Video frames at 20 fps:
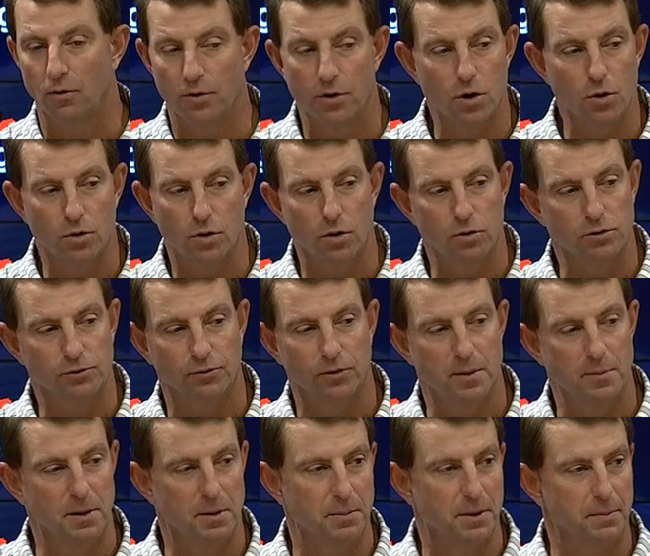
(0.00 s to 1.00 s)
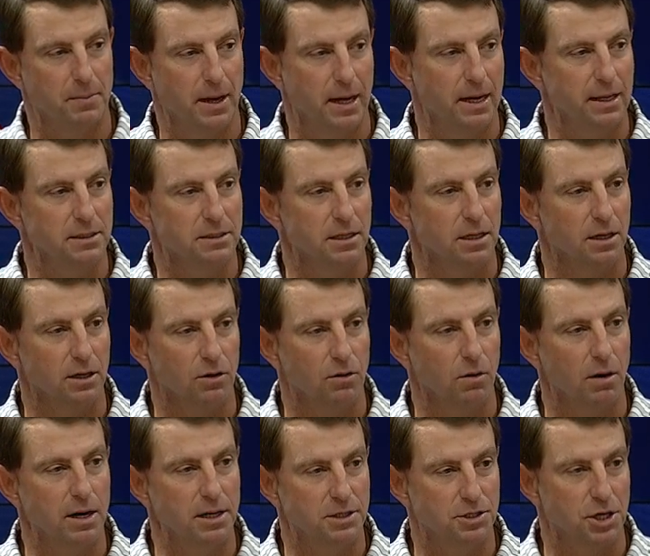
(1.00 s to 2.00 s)
know Coach Freeman, but, man, he's done a
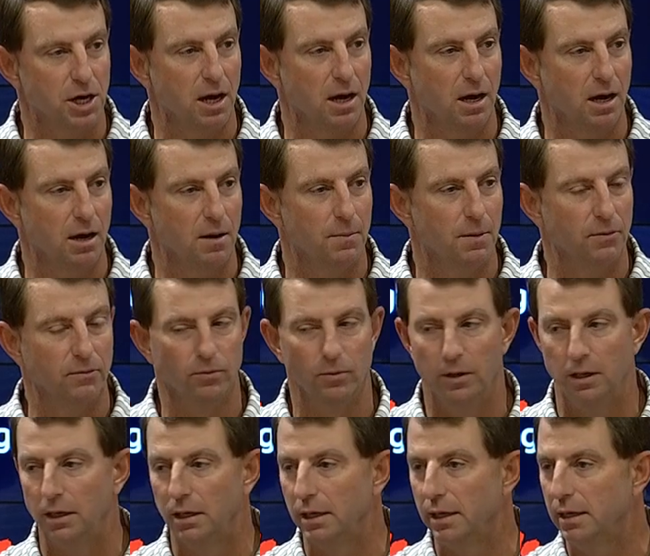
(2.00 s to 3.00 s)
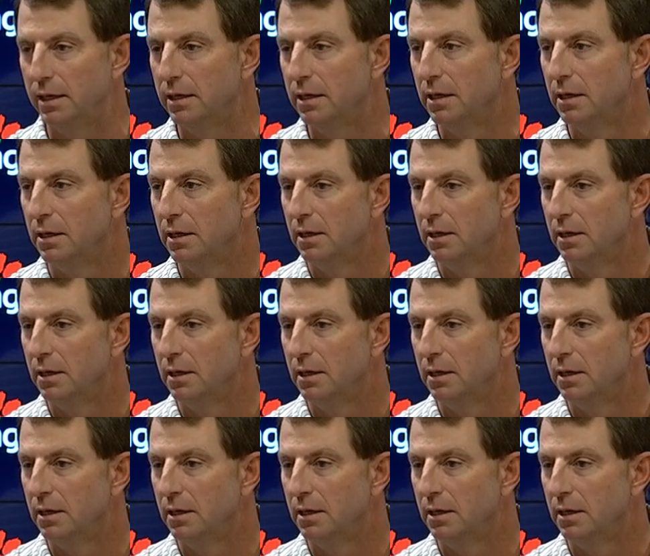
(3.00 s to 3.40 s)
great job of really